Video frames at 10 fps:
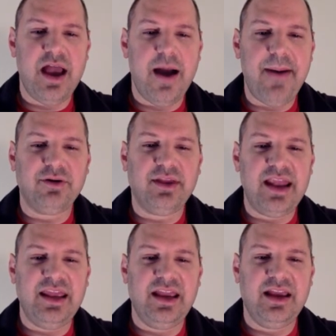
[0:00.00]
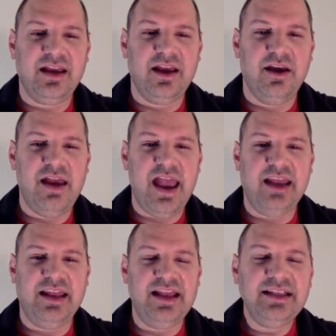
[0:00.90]
about getting
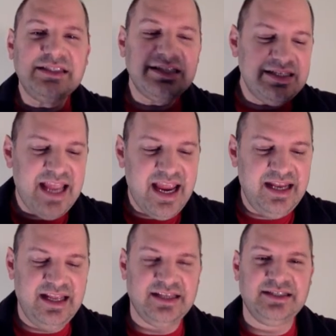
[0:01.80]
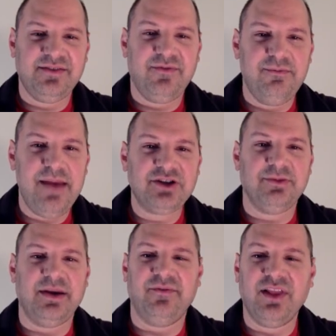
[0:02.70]
an instantaneous
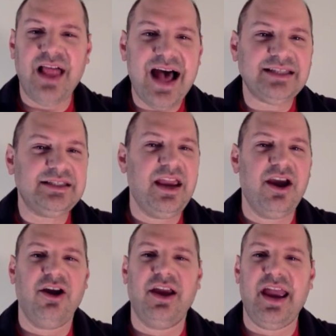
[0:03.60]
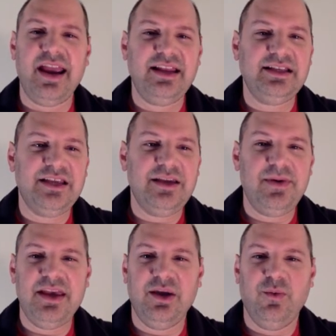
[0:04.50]
measurement, velocity area,
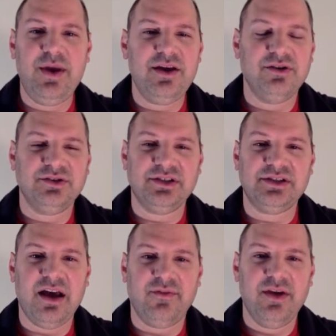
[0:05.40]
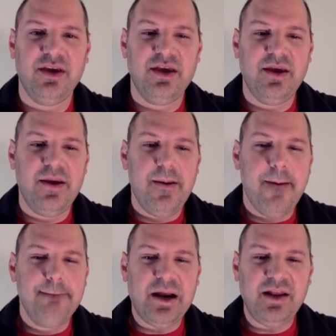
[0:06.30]
ADCP, Weirs and stuff.
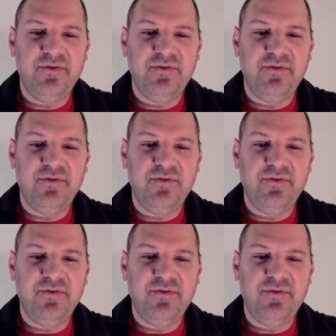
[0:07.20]
But if